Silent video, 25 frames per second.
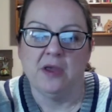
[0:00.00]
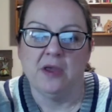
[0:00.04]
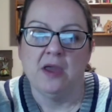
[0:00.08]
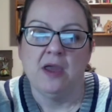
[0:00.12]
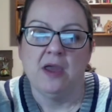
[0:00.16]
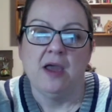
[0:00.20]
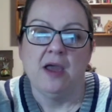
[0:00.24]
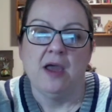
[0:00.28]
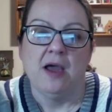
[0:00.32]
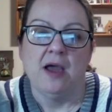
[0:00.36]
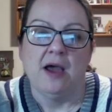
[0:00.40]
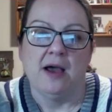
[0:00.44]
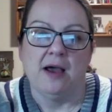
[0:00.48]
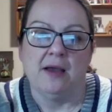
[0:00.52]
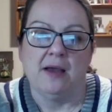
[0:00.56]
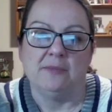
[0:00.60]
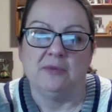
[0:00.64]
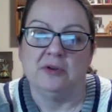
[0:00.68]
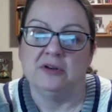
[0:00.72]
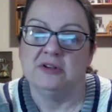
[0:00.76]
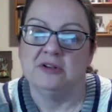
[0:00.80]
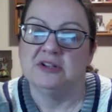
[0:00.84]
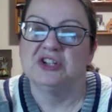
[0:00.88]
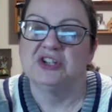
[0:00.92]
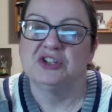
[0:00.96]
I'm going
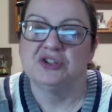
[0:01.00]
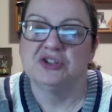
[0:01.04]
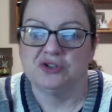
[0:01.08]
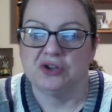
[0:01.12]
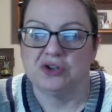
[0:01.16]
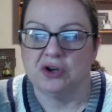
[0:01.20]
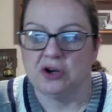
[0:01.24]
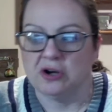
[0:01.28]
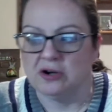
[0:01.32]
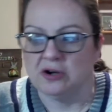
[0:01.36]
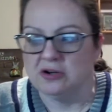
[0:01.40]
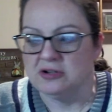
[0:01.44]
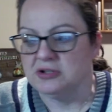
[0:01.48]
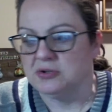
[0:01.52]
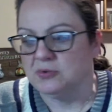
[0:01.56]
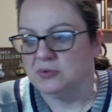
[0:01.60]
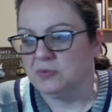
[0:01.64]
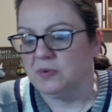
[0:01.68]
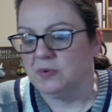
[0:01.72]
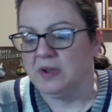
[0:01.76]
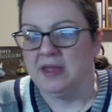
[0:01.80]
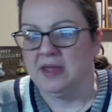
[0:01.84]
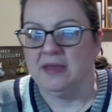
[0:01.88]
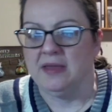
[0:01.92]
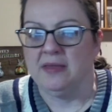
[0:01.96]
to start
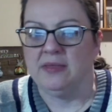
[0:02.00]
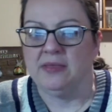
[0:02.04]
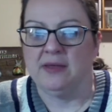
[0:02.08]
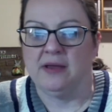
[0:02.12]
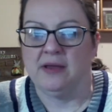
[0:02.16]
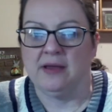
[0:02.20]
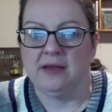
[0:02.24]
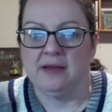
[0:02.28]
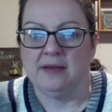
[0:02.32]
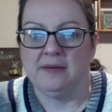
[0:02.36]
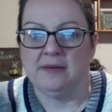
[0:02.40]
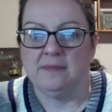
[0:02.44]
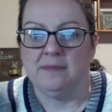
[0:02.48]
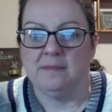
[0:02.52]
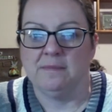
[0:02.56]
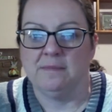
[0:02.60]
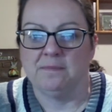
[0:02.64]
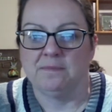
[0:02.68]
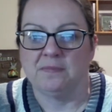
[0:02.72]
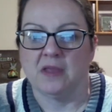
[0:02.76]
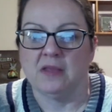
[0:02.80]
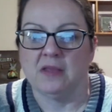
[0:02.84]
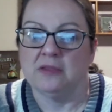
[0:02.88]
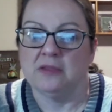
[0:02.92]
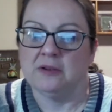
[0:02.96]
with a
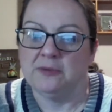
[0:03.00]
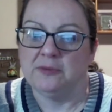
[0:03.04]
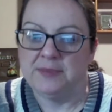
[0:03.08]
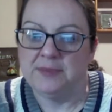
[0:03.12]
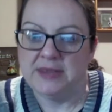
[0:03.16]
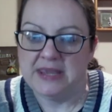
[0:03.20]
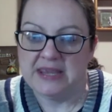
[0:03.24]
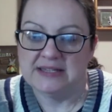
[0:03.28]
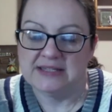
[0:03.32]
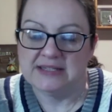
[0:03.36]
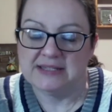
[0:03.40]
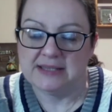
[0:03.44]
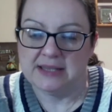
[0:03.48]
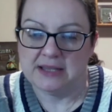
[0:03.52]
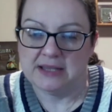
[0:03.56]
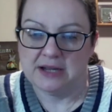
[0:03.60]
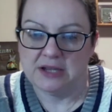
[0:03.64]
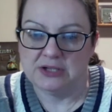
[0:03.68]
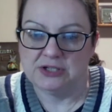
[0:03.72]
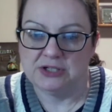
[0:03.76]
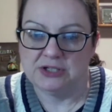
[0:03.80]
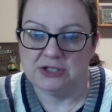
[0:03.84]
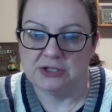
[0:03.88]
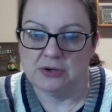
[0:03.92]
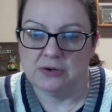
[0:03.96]
little piece that I
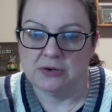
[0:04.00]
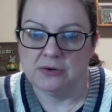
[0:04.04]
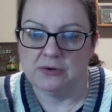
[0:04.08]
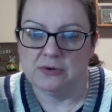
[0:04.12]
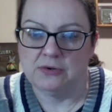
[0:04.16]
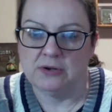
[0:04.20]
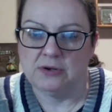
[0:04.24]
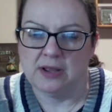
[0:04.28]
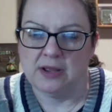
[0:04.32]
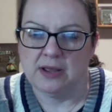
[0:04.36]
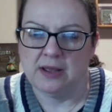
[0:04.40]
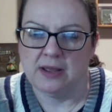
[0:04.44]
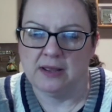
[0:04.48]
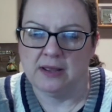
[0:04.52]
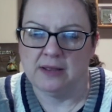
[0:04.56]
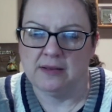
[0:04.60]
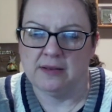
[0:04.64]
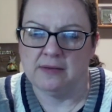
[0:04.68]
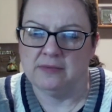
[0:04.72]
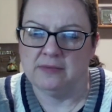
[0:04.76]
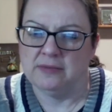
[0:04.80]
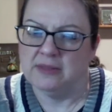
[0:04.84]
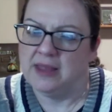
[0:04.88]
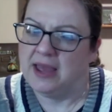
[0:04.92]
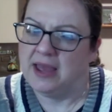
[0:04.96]
showed
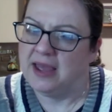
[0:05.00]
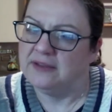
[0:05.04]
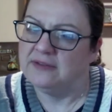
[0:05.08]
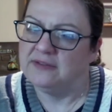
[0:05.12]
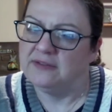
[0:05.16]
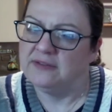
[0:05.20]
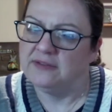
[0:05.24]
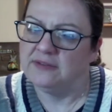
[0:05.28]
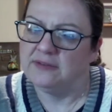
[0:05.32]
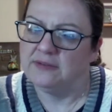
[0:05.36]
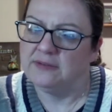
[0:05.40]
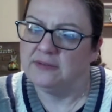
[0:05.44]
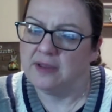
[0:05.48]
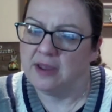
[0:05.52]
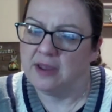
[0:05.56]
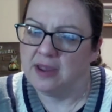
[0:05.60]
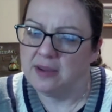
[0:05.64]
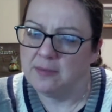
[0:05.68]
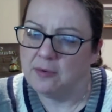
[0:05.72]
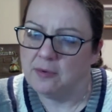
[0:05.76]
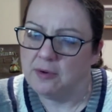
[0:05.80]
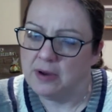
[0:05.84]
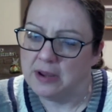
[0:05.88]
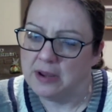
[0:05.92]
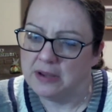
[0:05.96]
last time
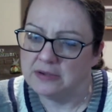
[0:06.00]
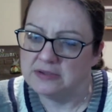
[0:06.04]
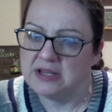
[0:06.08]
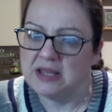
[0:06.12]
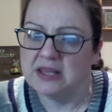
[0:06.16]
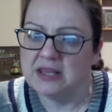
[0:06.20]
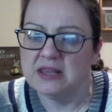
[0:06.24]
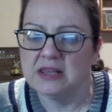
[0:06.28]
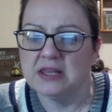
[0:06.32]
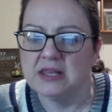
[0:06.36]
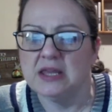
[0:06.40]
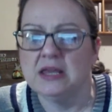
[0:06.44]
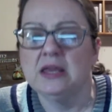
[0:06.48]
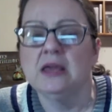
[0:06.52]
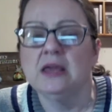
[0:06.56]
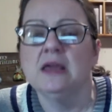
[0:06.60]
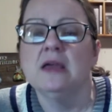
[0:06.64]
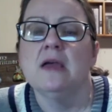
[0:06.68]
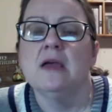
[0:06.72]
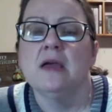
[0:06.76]
around, I think.